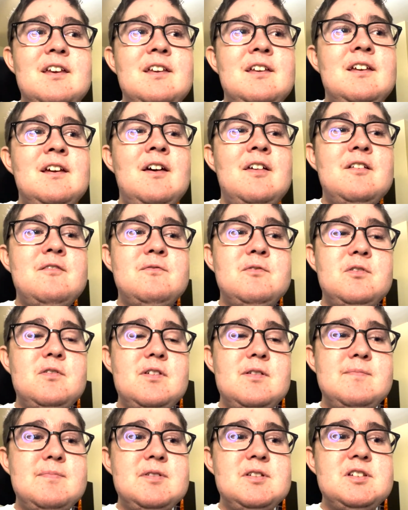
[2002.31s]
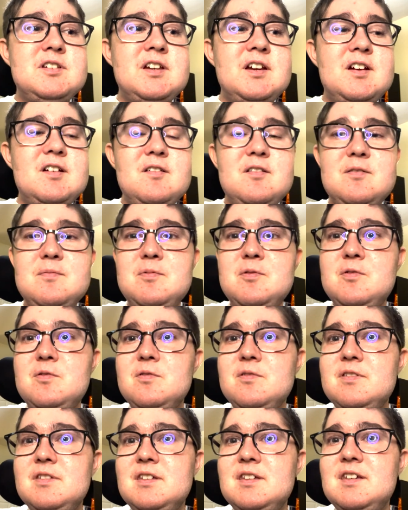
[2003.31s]
yeah they've really been
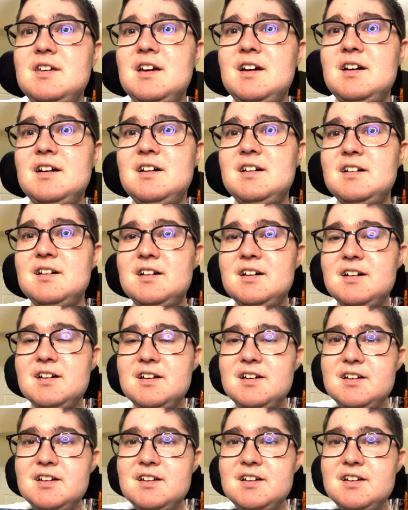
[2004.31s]
terrible the uh, uh